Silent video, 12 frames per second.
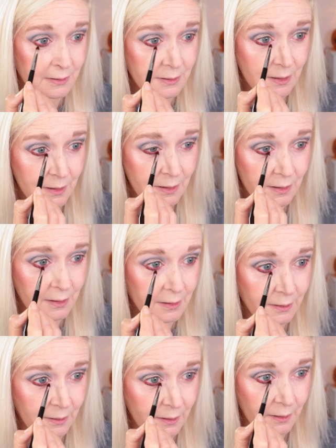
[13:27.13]

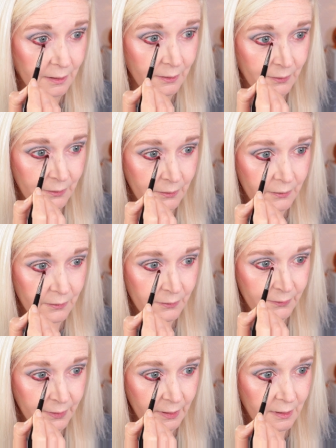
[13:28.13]
dark and
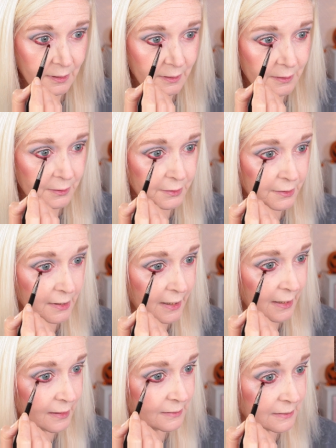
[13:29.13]
gothy kind of
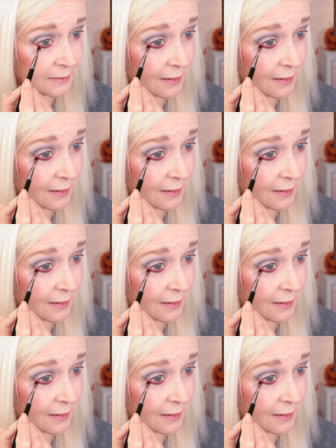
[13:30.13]
shades.